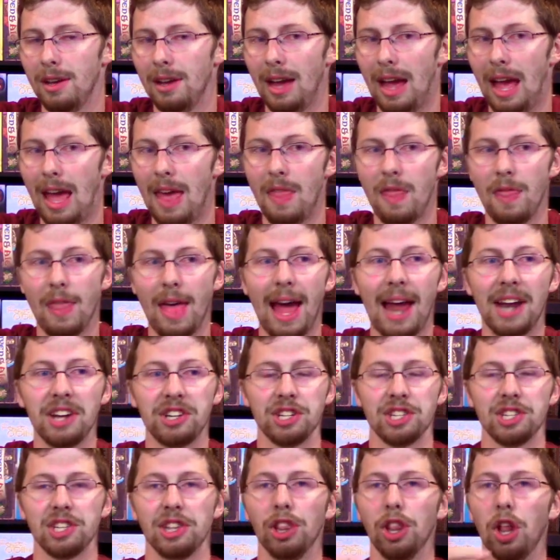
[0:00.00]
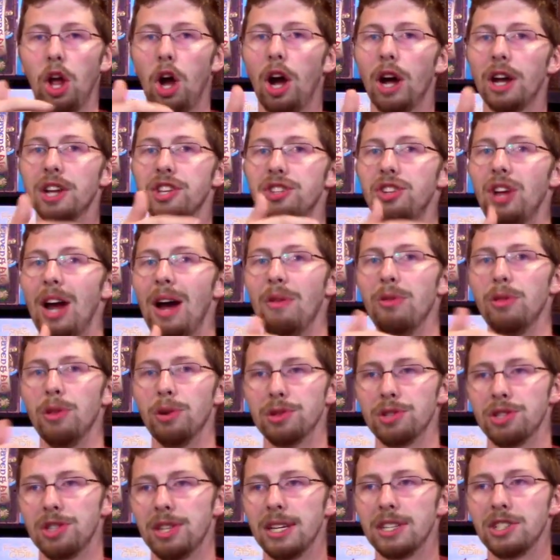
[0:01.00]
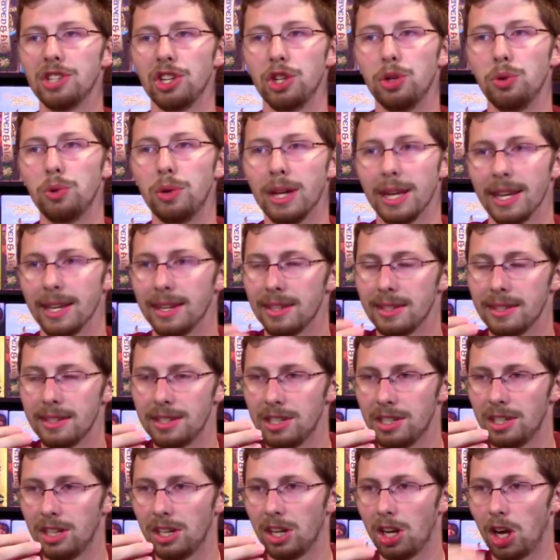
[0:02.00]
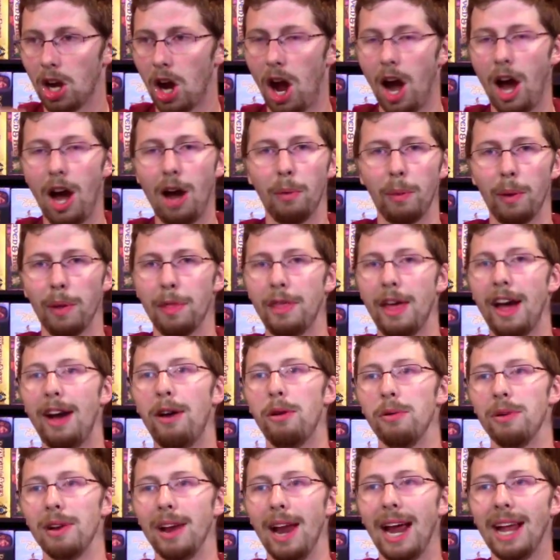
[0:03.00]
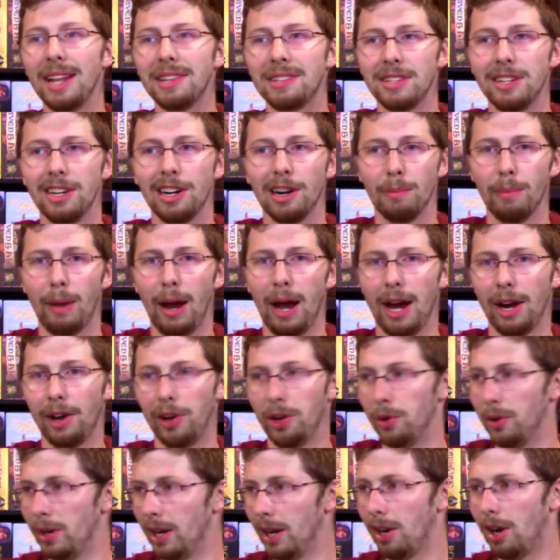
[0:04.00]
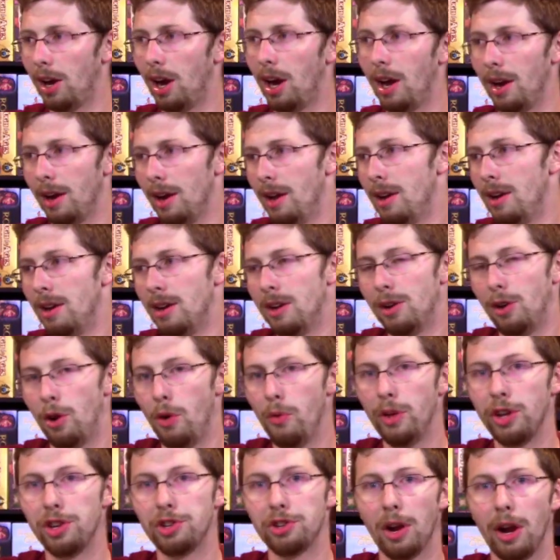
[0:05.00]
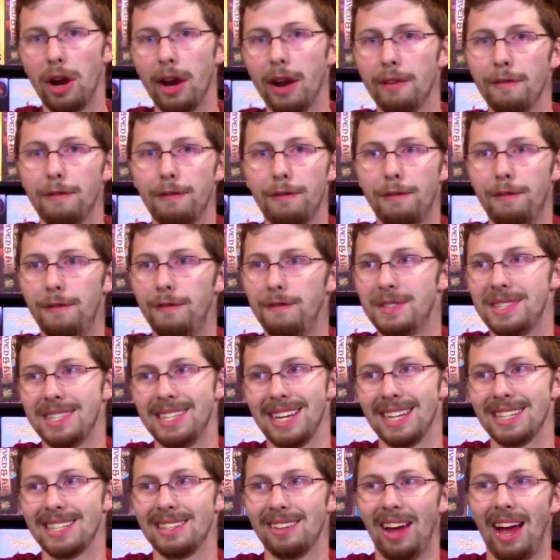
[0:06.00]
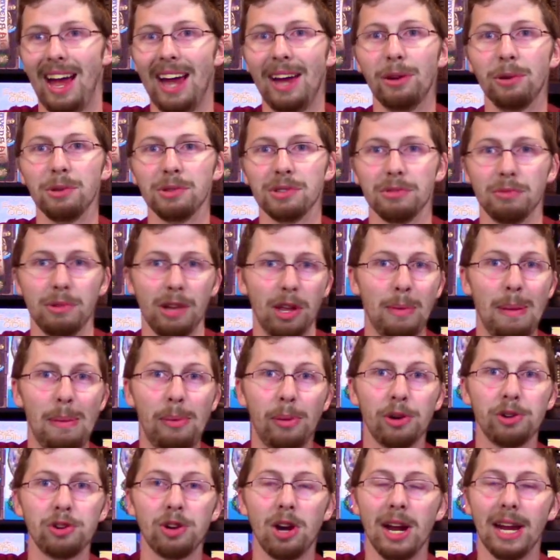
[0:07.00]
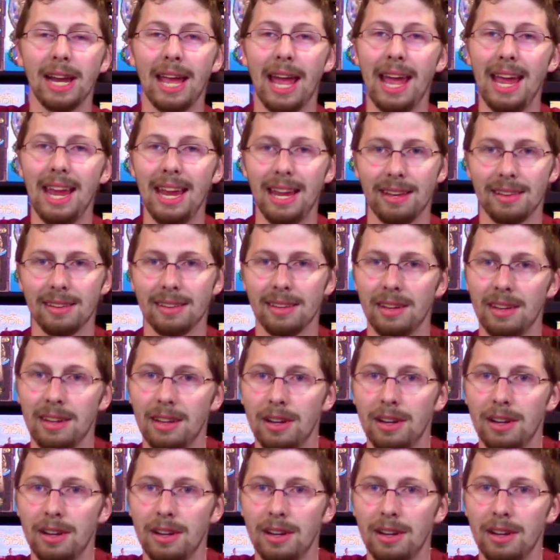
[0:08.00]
And that just locks down those things, and you get caught without knights in your bag, or you get caught only drawing 6 tiles when other people are drawing 8.